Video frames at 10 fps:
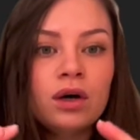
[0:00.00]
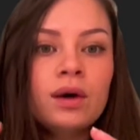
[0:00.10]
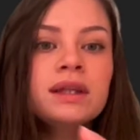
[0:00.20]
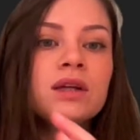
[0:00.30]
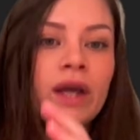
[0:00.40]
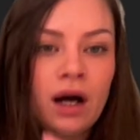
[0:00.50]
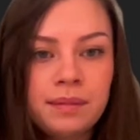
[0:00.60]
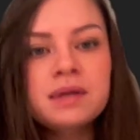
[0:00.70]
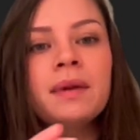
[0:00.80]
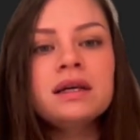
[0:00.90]
and then we
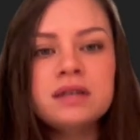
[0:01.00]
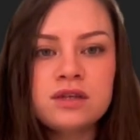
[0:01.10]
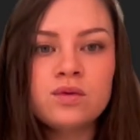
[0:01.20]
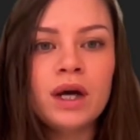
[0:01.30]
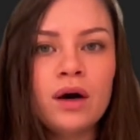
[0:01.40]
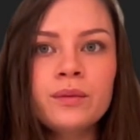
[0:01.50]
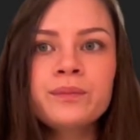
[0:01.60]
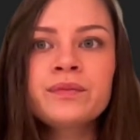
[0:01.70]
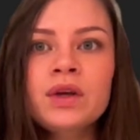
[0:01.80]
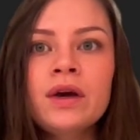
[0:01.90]
optimize as we go.
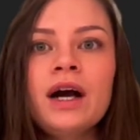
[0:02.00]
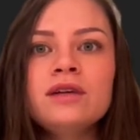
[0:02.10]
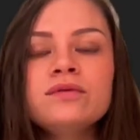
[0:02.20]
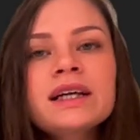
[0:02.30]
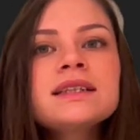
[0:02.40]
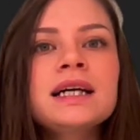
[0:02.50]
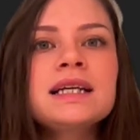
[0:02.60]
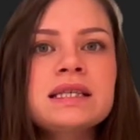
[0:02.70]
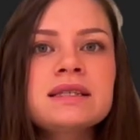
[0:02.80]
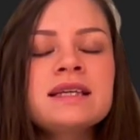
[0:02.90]
I recognize
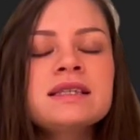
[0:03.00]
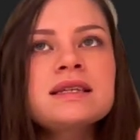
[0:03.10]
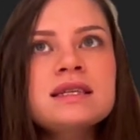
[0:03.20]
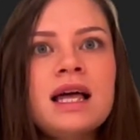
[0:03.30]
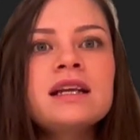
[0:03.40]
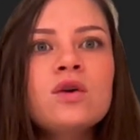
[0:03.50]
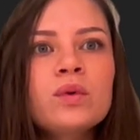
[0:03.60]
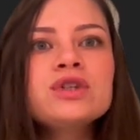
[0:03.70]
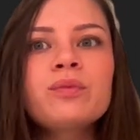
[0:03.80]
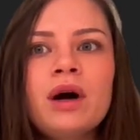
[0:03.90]
this as a sliding
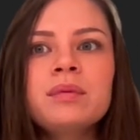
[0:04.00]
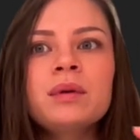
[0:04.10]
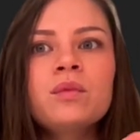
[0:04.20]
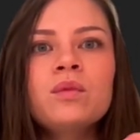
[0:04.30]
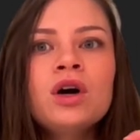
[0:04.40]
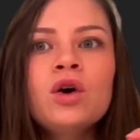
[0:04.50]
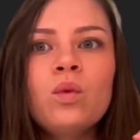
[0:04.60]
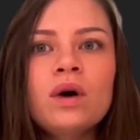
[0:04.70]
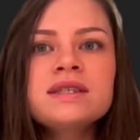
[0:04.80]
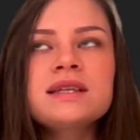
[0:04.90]
window problem
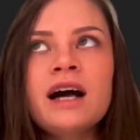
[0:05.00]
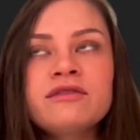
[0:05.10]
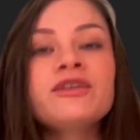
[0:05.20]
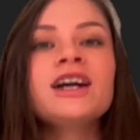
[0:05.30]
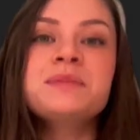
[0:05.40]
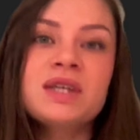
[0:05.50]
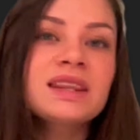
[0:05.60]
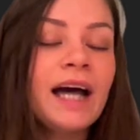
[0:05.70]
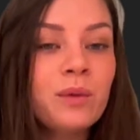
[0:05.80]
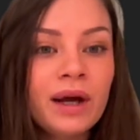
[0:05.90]
once I framed it
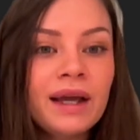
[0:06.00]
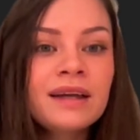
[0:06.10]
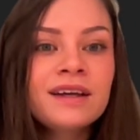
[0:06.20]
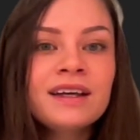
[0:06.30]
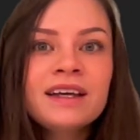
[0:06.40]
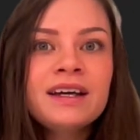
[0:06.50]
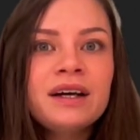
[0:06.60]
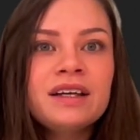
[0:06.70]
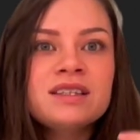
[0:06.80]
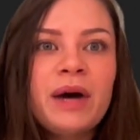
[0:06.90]
that way.
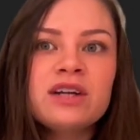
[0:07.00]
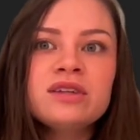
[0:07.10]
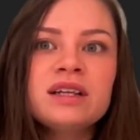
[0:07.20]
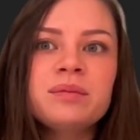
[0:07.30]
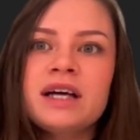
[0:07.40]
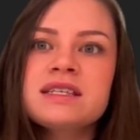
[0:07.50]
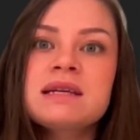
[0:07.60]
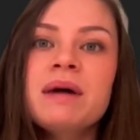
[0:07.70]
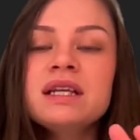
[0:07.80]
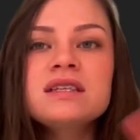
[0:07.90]
It's a pattern that applies to
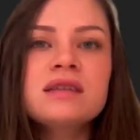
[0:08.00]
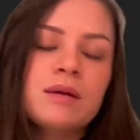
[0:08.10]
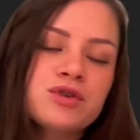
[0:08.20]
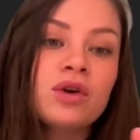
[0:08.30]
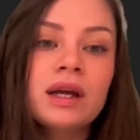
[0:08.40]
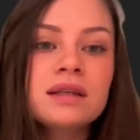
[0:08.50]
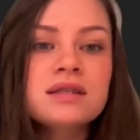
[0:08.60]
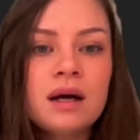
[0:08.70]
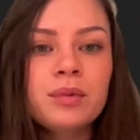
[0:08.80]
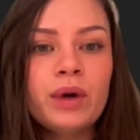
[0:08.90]
many substring and
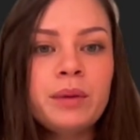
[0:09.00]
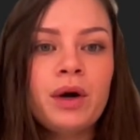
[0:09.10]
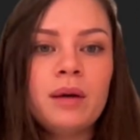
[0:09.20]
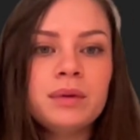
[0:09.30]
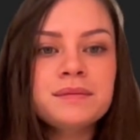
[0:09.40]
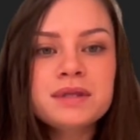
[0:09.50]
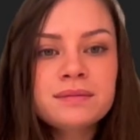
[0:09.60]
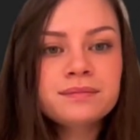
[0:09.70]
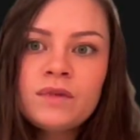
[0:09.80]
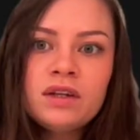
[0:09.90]
subarray problems.
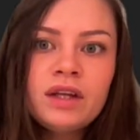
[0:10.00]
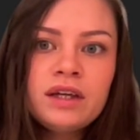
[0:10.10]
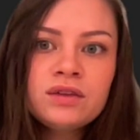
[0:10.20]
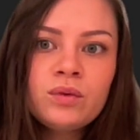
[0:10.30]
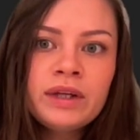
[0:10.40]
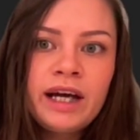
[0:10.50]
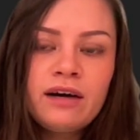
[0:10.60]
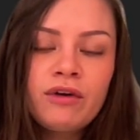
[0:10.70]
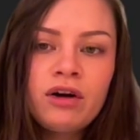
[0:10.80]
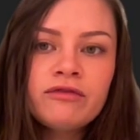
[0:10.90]
And then we have
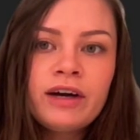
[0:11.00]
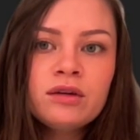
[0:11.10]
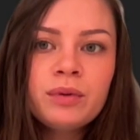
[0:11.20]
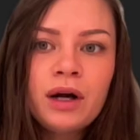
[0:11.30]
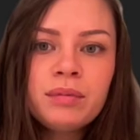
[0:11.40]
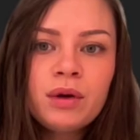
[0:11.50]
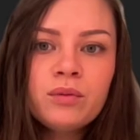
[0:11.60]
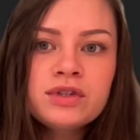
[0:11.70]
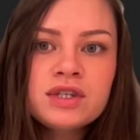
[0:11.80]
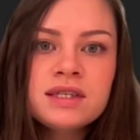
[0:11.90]
our final problem,
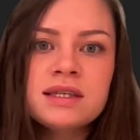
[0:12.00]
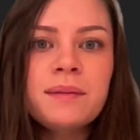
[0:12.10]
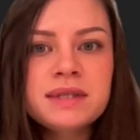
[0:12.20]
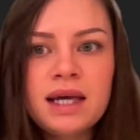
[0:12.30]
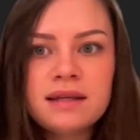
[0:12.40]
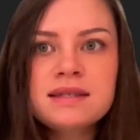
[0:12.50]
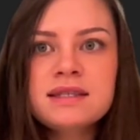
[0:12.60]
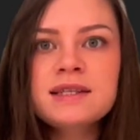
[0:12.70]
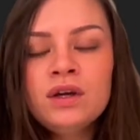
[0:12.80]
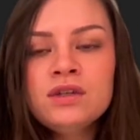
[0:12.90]
which is subsets.
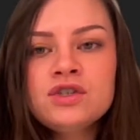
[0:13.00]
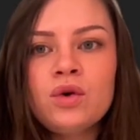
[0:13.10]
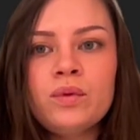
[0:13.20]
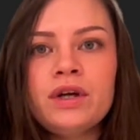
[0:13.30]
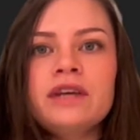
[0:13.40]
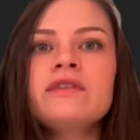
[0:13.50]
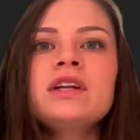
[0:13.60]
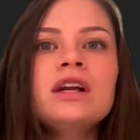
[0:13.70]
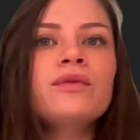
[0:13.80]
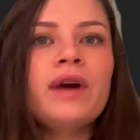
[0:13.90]
So we're given an
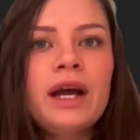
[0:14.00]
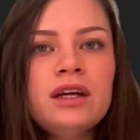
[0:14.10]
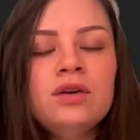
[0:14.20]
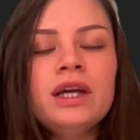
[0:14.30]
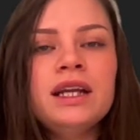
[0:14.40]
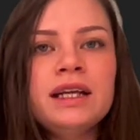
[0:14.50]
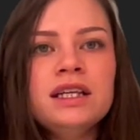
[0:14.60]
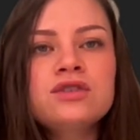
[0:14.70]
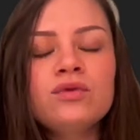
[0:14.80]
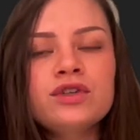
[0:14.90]
array, and I need
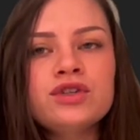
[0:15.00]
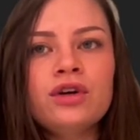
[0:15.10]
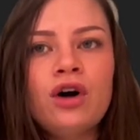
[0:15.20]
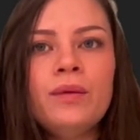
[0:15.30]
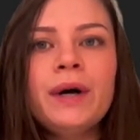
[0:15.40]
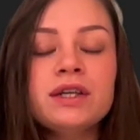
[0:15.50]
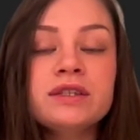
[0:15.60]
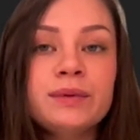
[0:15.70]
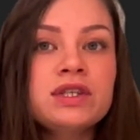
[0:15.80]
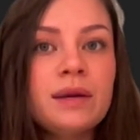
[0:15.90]
to return all possible
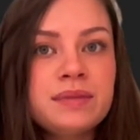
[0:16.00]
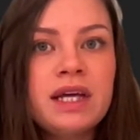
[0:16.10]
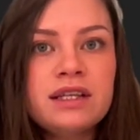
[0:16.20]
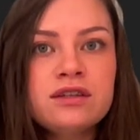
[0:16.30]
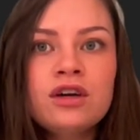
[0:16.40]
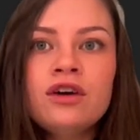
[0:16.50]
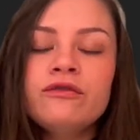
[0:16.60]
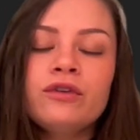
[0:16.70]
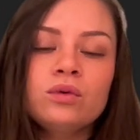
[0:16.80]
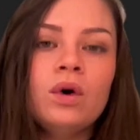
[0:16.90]
subsets.
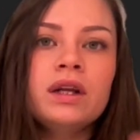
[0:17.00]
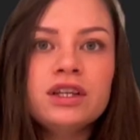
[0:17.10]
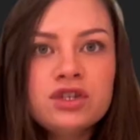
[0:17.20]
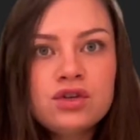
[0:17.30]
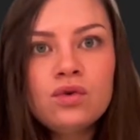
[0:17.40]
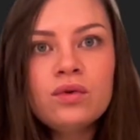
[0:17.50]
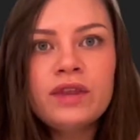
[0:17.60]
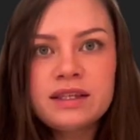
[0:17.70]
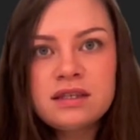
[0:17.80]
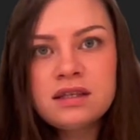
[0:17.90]
For 1 and 2,
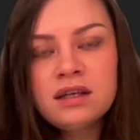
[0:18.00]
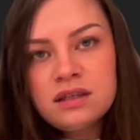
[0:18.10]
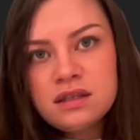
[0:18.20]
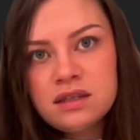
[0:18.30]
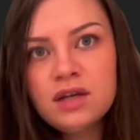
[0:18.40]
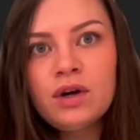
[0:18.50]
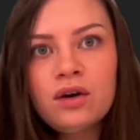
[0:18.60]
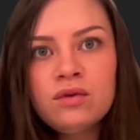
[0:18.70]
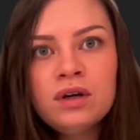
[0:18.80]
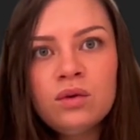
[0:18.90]
that's 0,
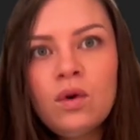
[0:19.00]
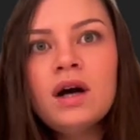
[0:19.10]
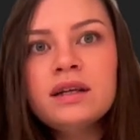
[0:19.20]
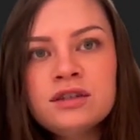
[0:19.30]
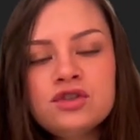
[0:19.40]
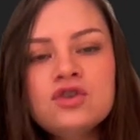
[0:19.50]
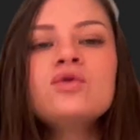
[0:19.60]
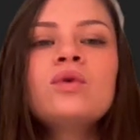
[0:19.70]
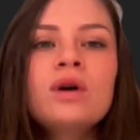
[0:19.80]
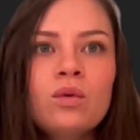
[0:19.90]
1, 2,
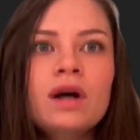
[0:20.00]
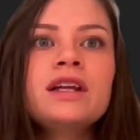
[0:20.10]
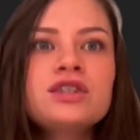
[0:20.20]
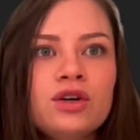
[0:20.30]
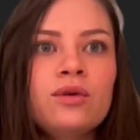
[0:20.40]
1, and 2.